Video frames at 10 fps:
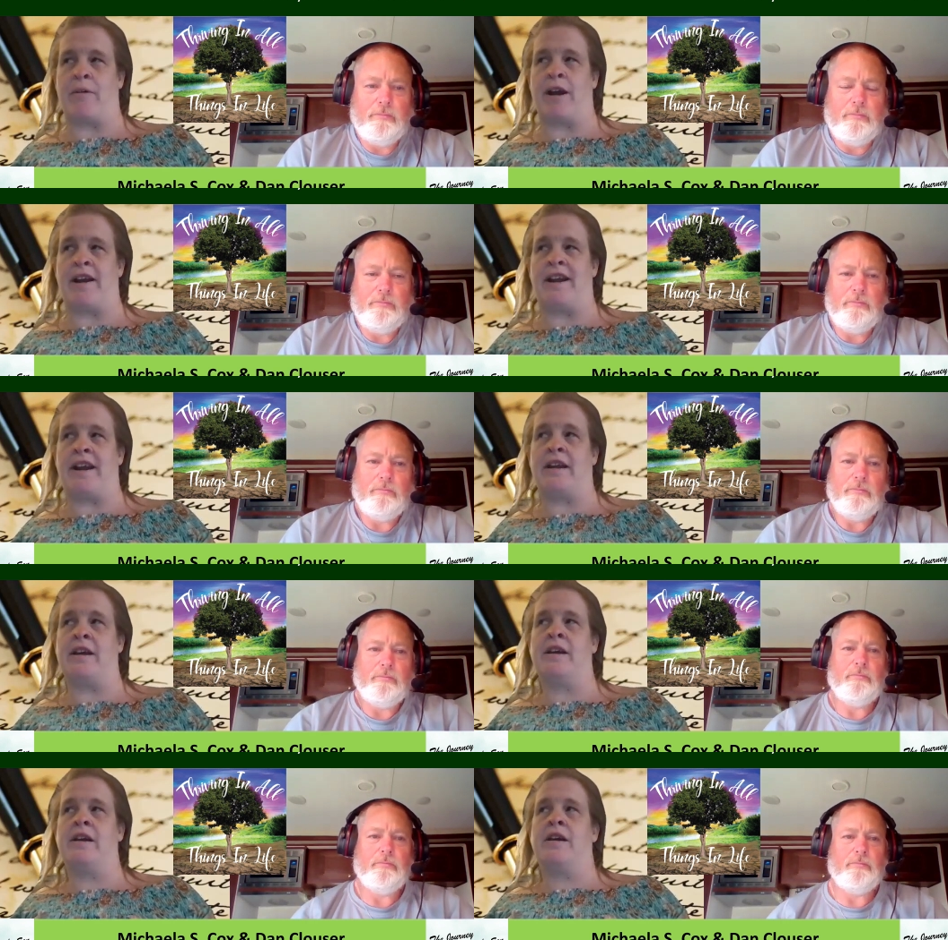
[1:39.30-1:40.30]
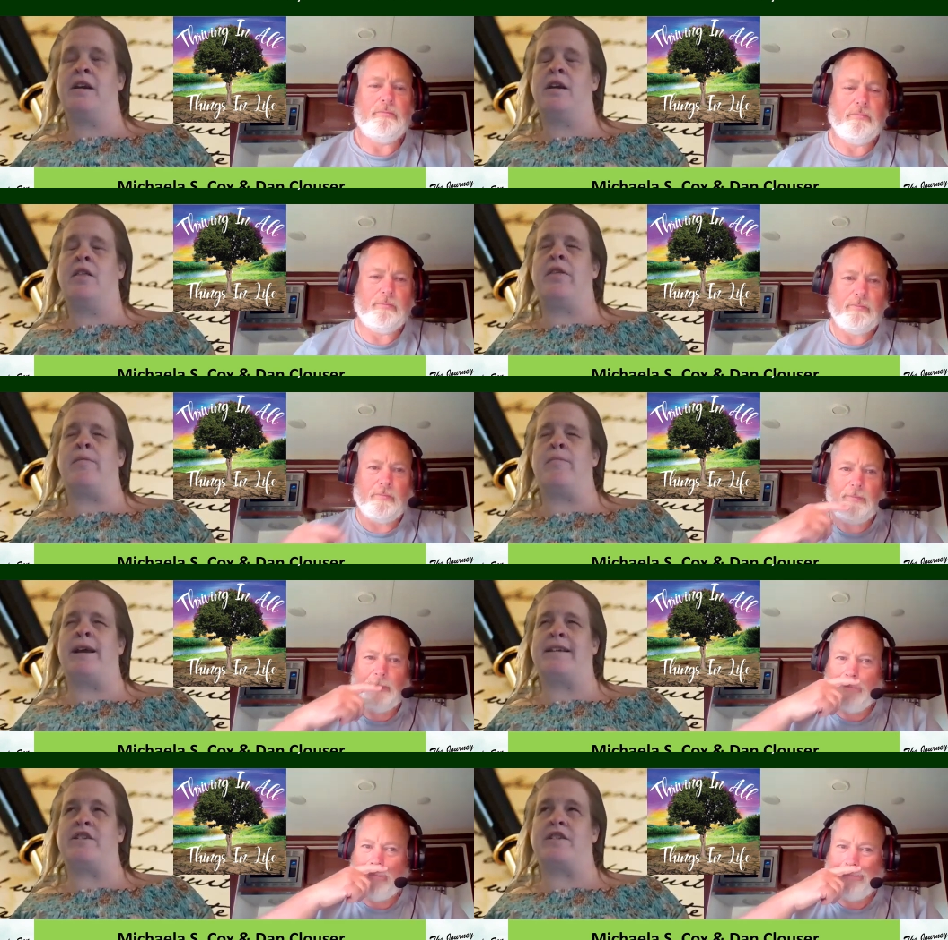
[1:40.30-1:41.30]
Speaker 1: writing the
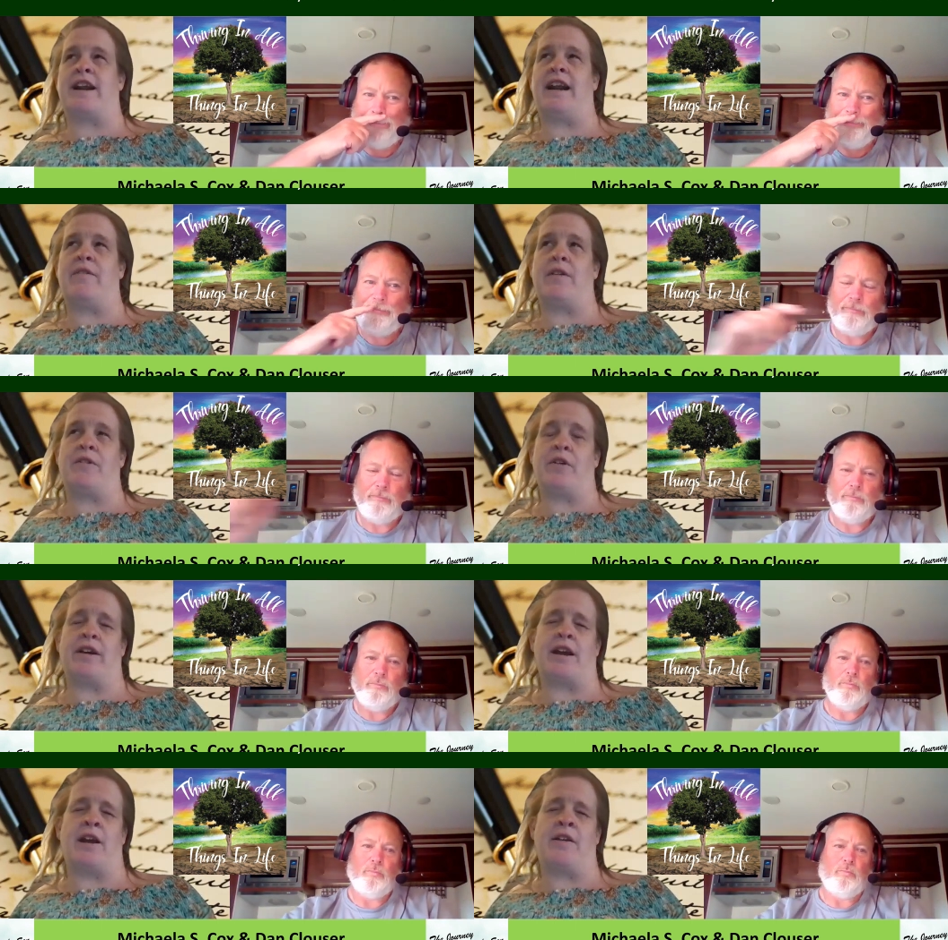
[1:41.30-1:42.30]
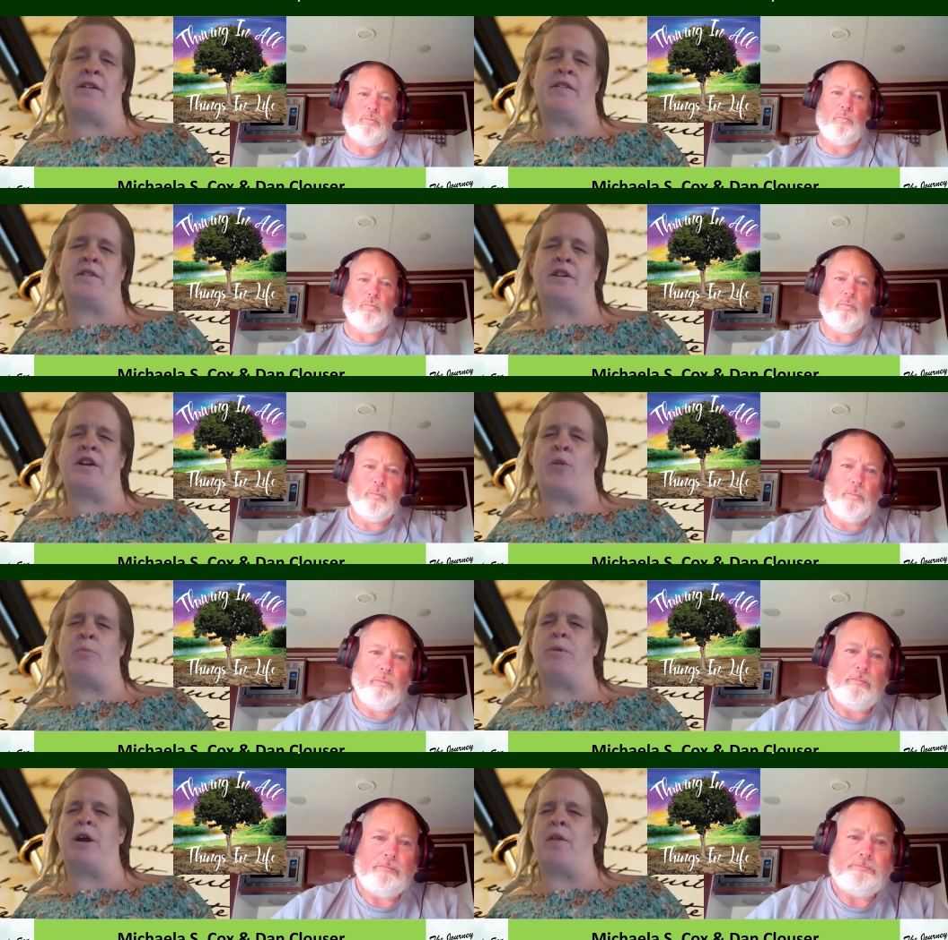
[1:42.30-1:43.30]
message that I have. I feel like I could
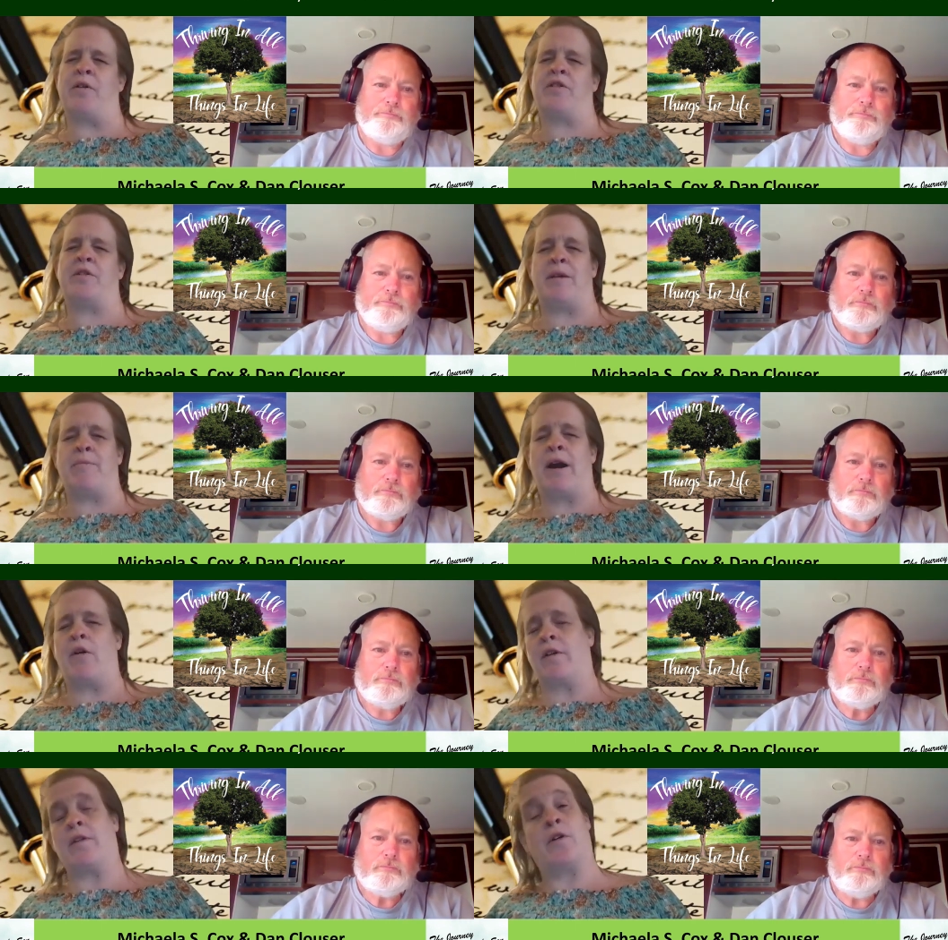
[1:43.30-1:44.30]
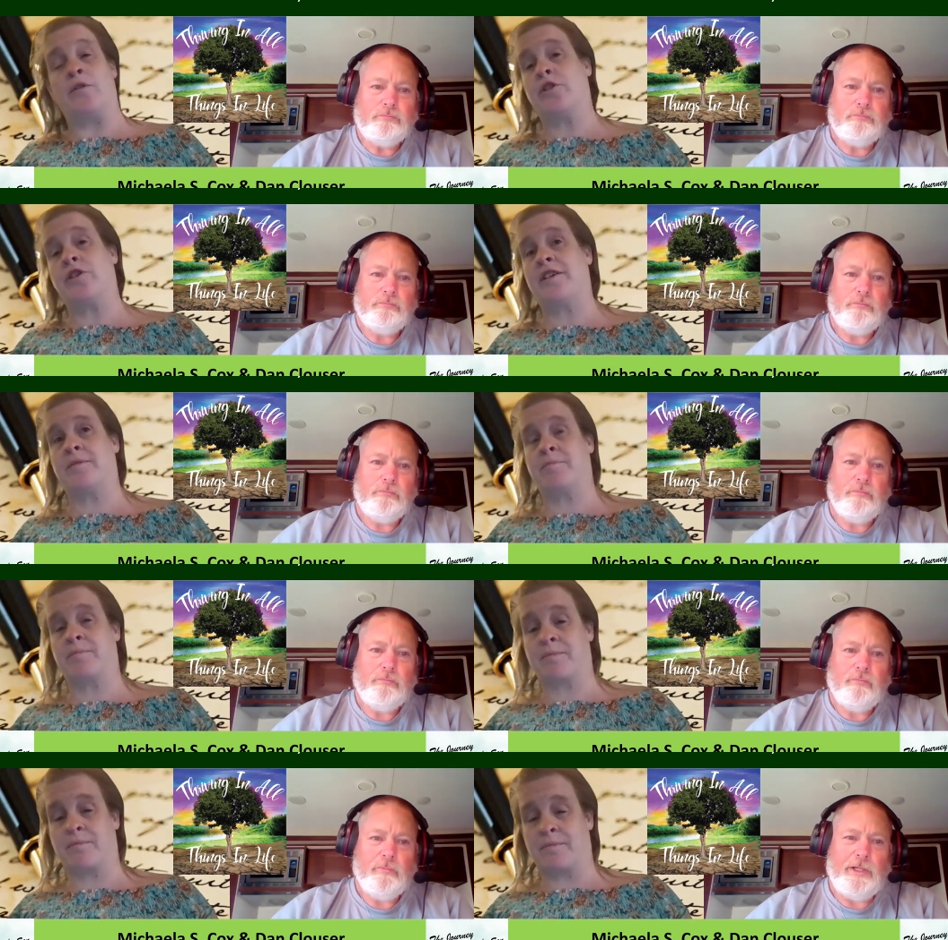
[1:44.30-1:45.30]
help others to be empowered on their own journeys.
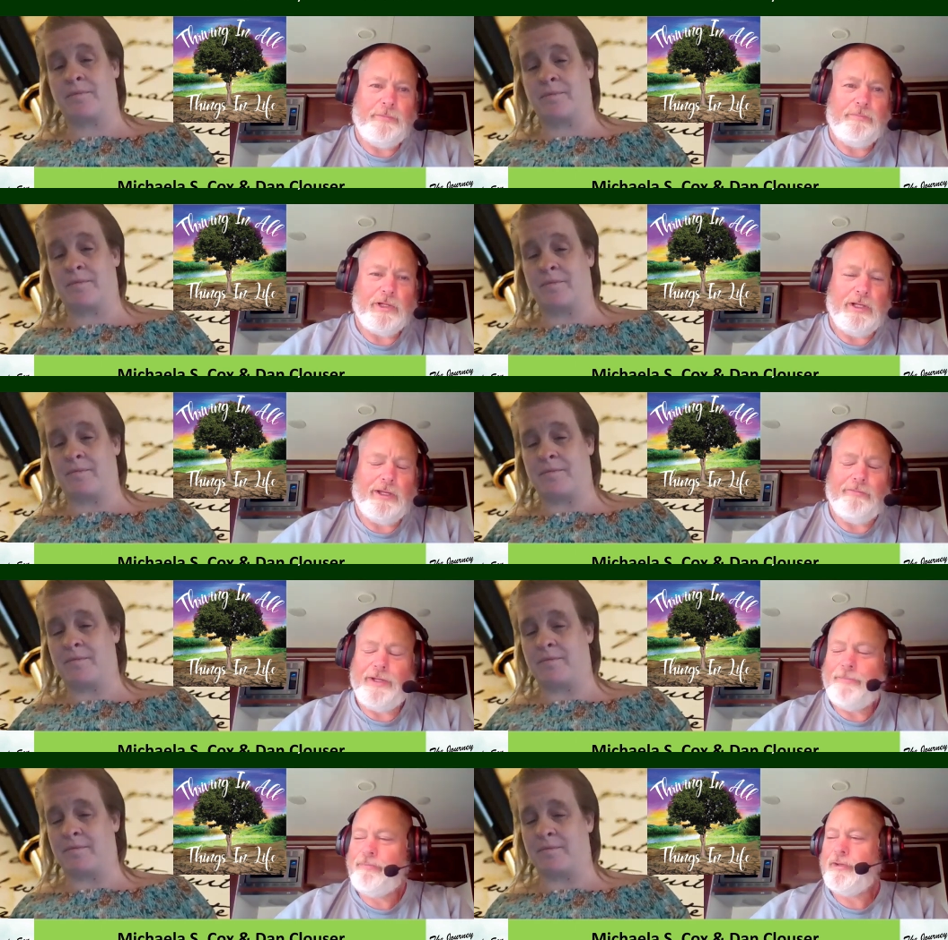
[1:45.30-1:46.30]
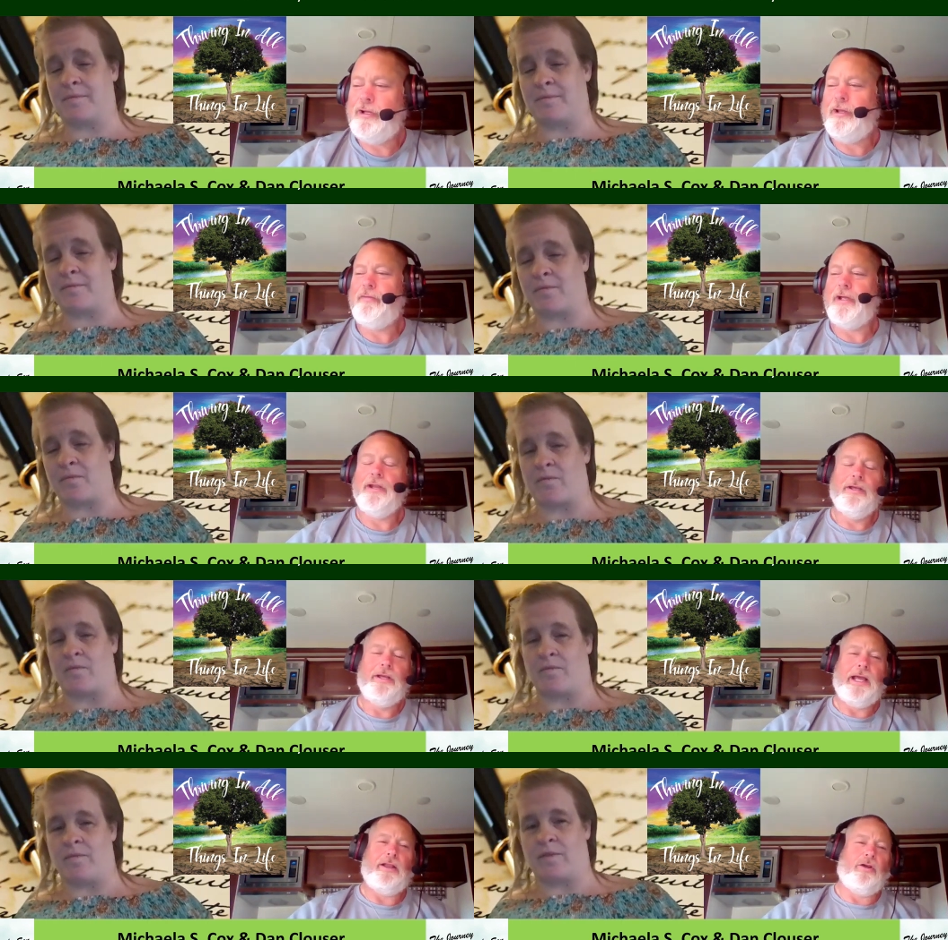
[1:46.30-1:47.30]
Speaker 2: Yeah, I love that. I love that.
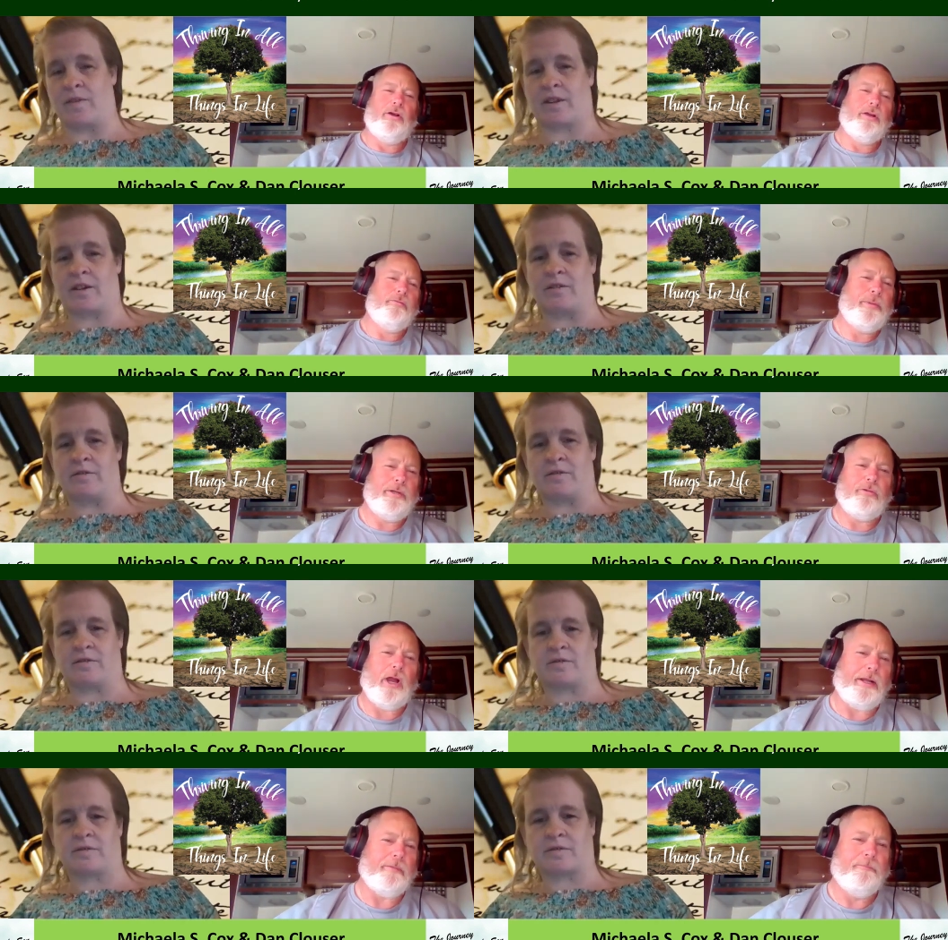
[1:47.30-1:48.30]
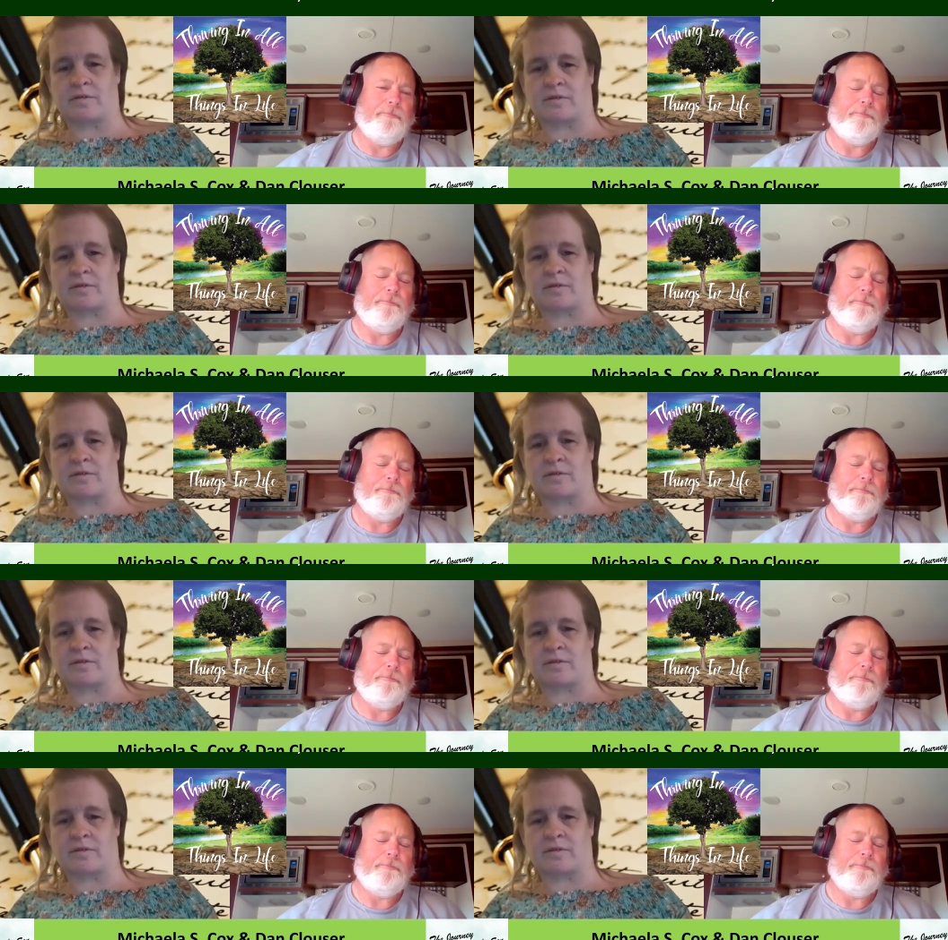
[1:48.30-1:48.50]
How long have you been writing?